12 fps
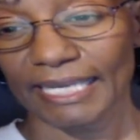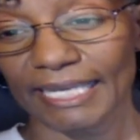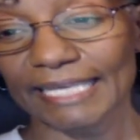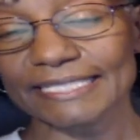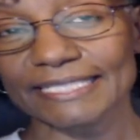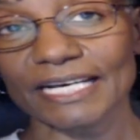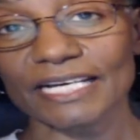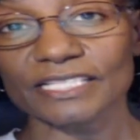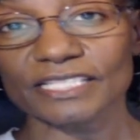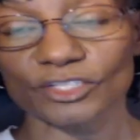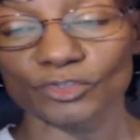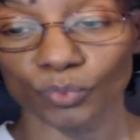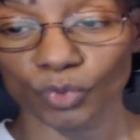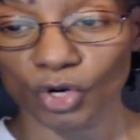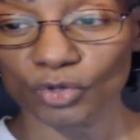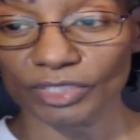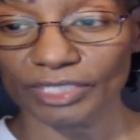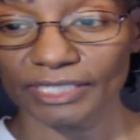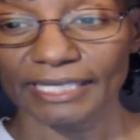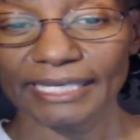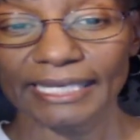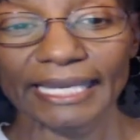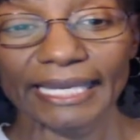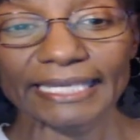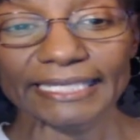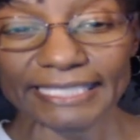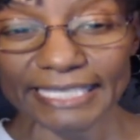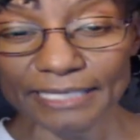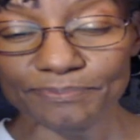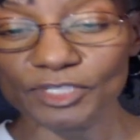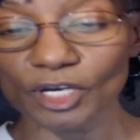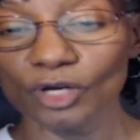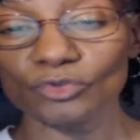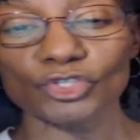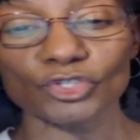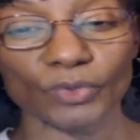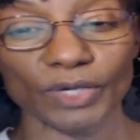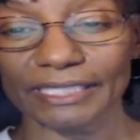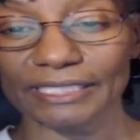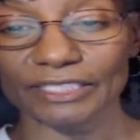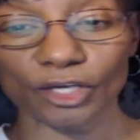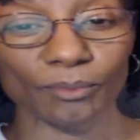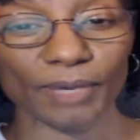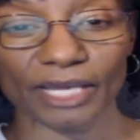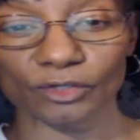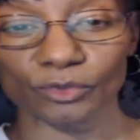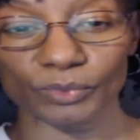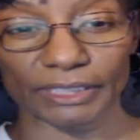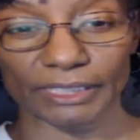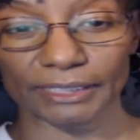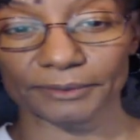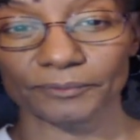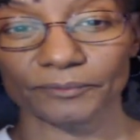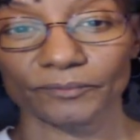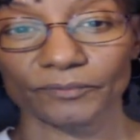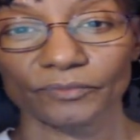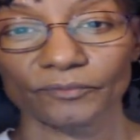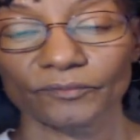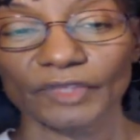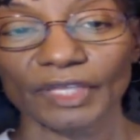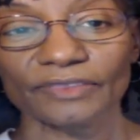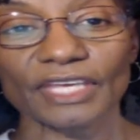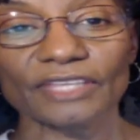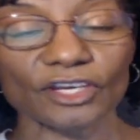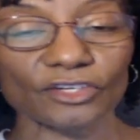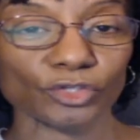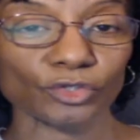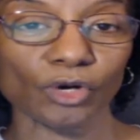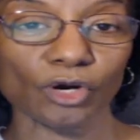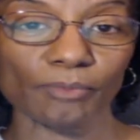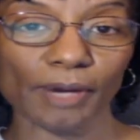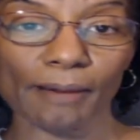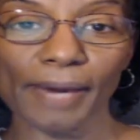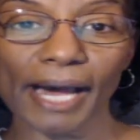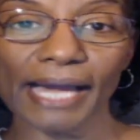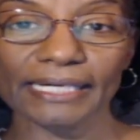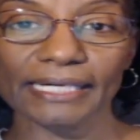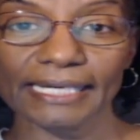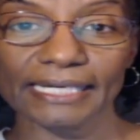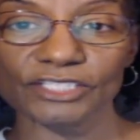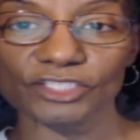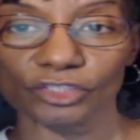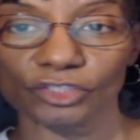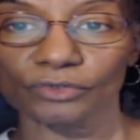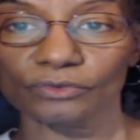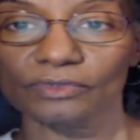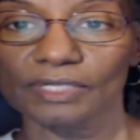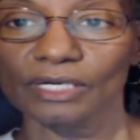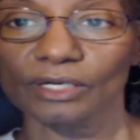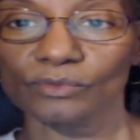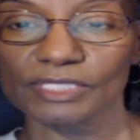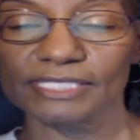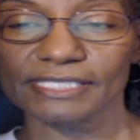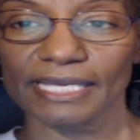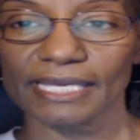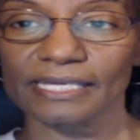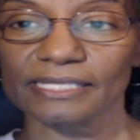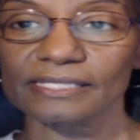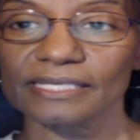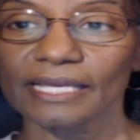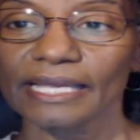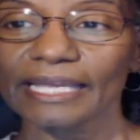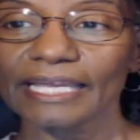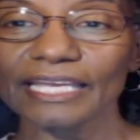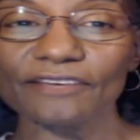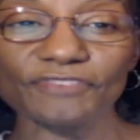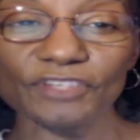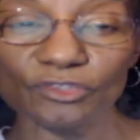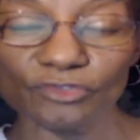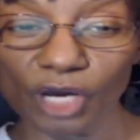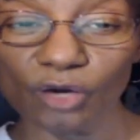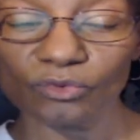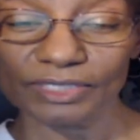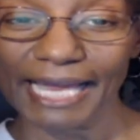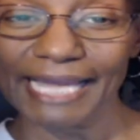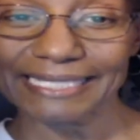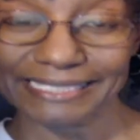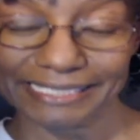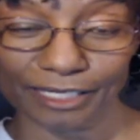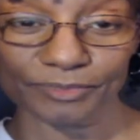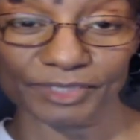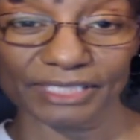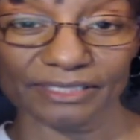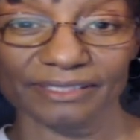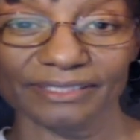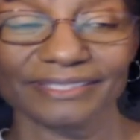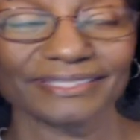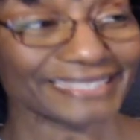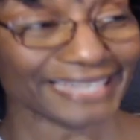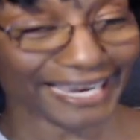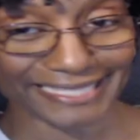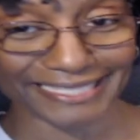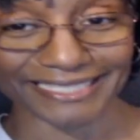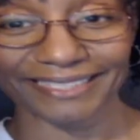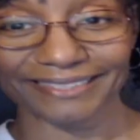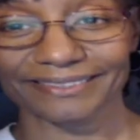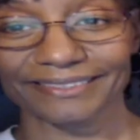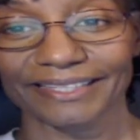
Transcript: He does his work. He keeps on trucking no matter what. Then there's a quote by Maya Angelou, which says, If you don't like something, change it.